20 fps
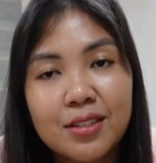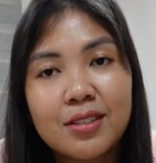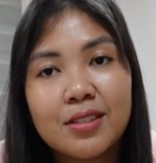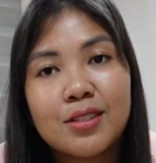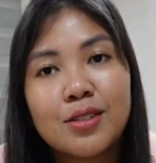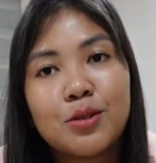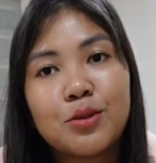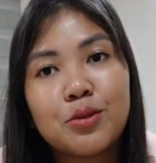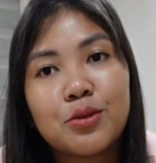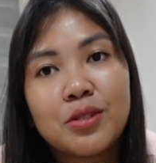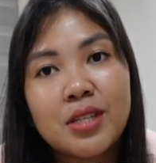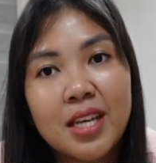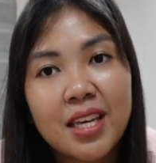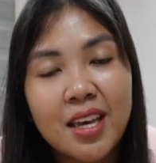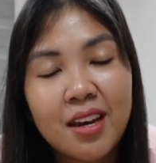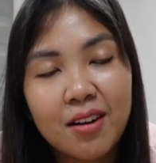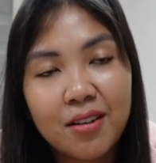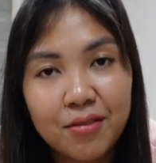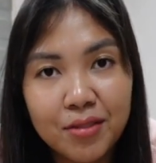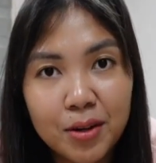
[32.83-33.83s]
to take
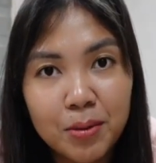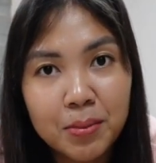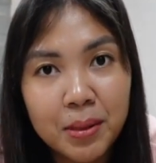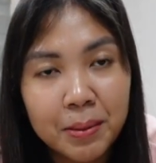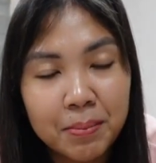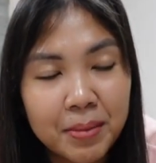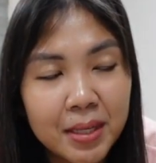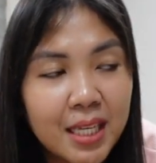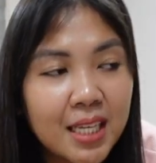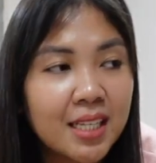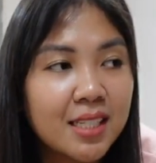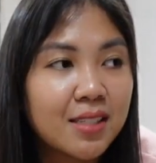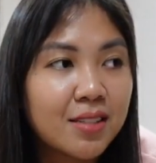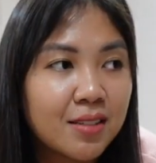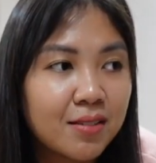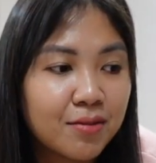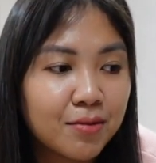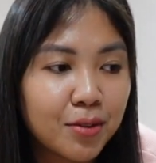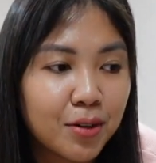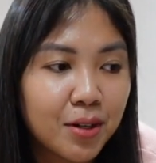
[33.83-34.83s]
care of their
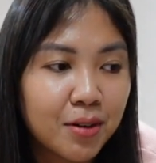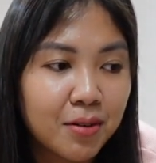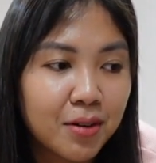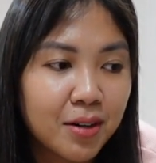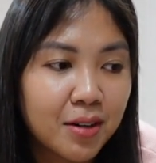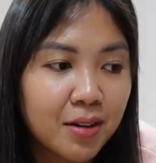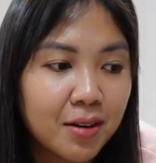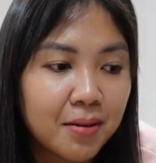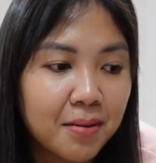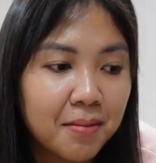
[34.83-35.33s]
puppies for